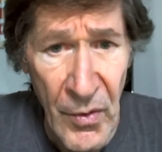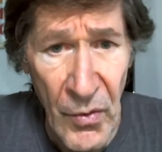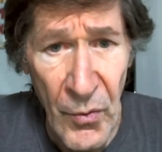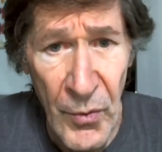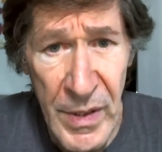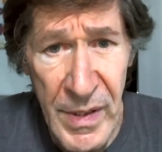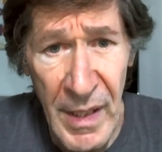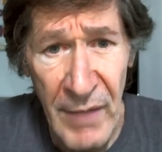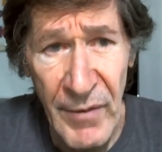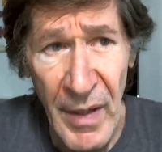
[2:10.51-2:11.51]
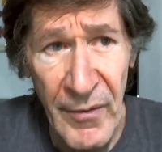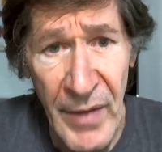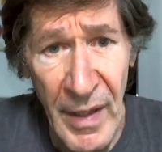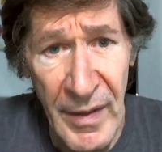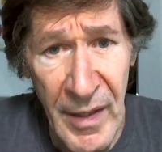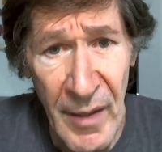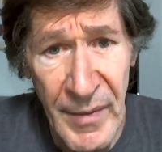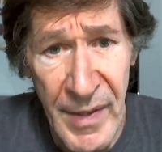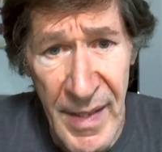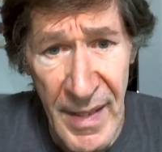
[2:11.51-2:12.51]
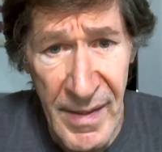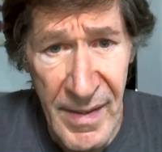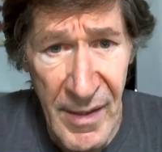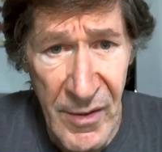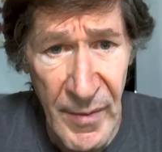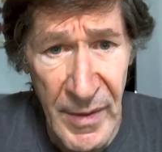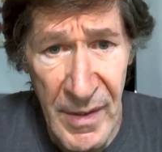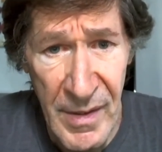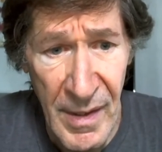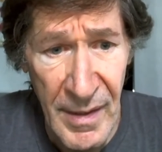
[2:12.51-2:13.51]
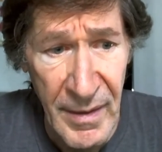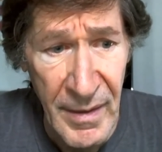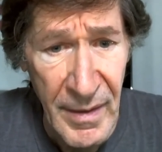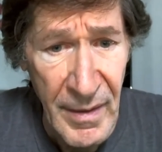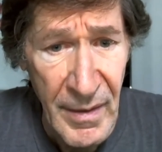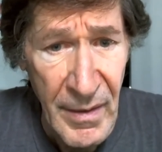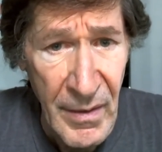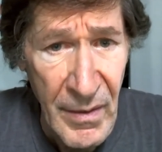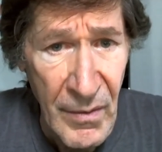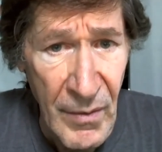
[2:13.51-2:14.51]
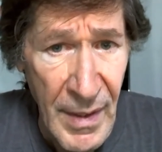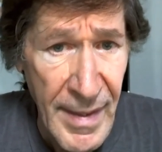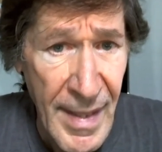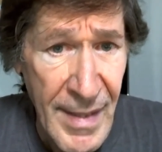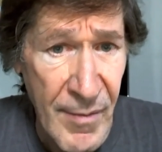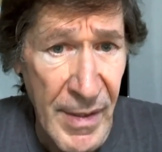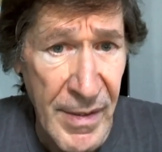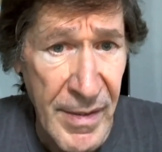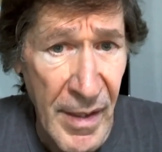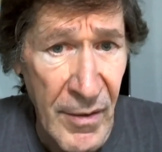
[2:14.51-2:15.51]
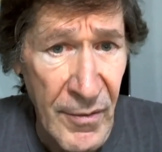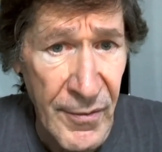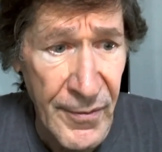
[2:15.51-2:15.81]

the reason I come to that assessment is like, well, I ask myself,